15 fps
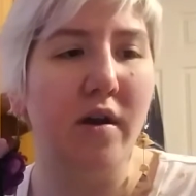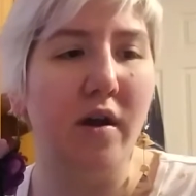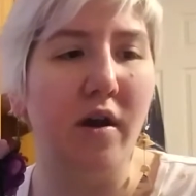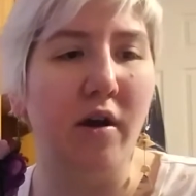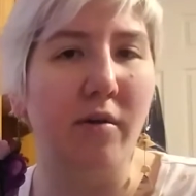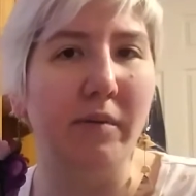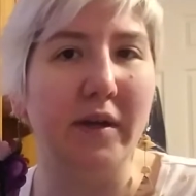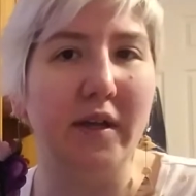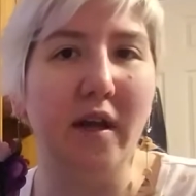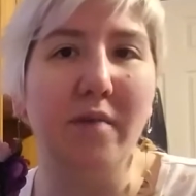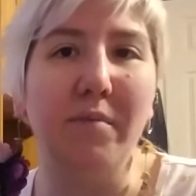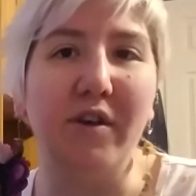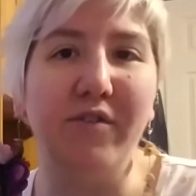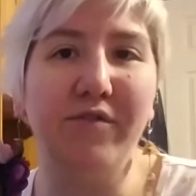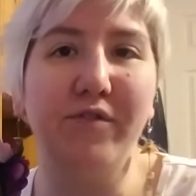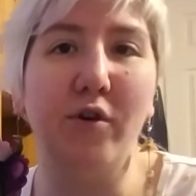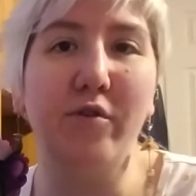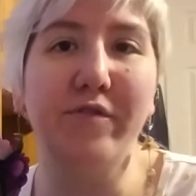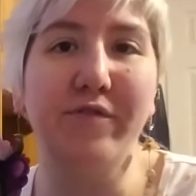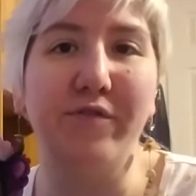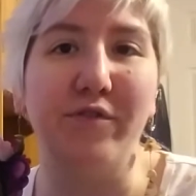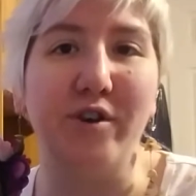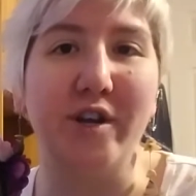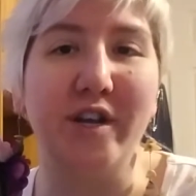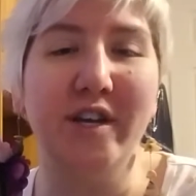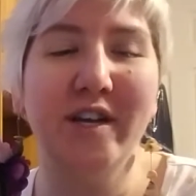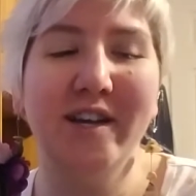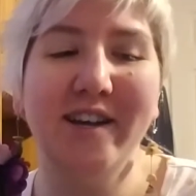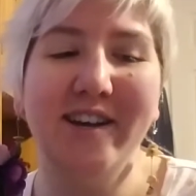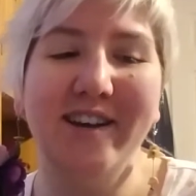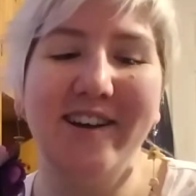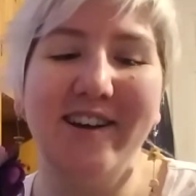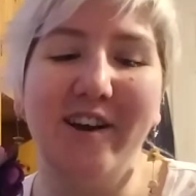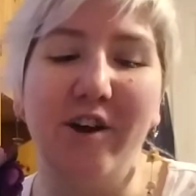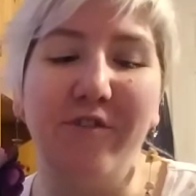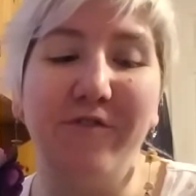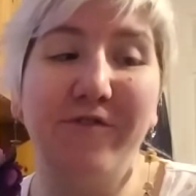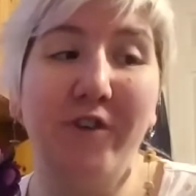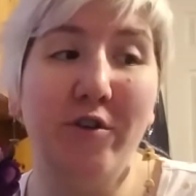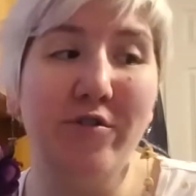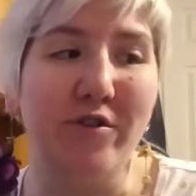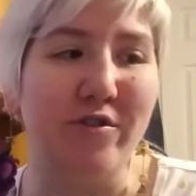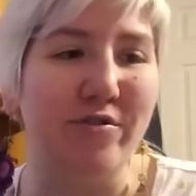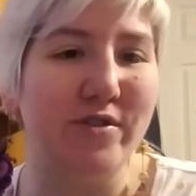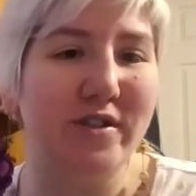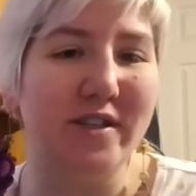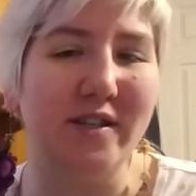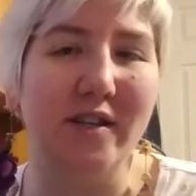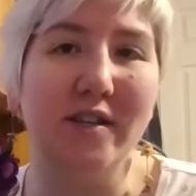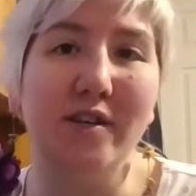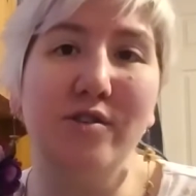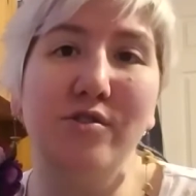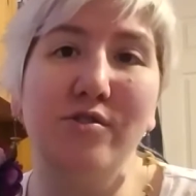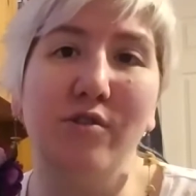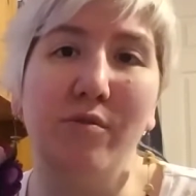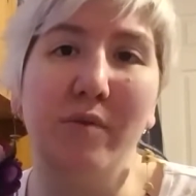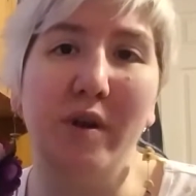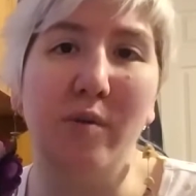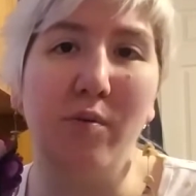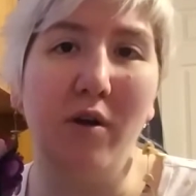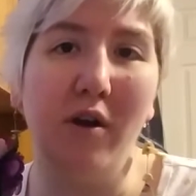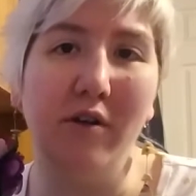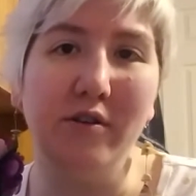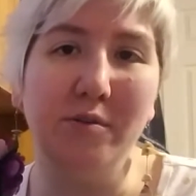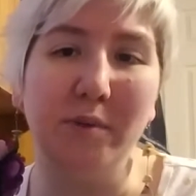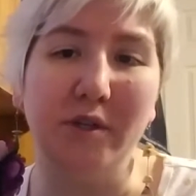and get my phone free of photos, because I take so many progress